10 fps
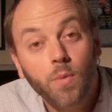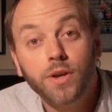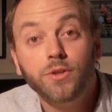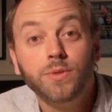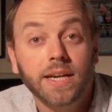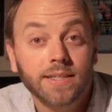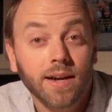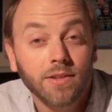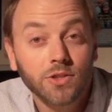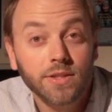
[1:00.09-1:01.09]
where new
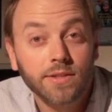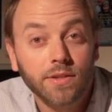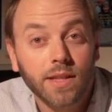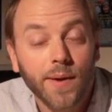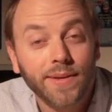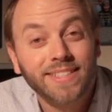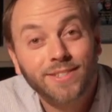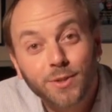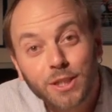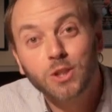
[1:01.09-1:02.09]
technologies are allowing us
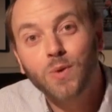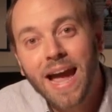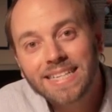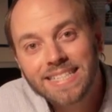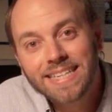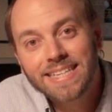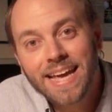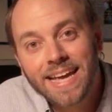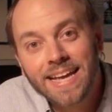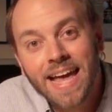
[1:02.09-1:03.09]
to extract
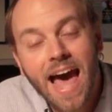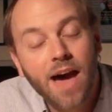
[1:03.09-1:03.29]
DNA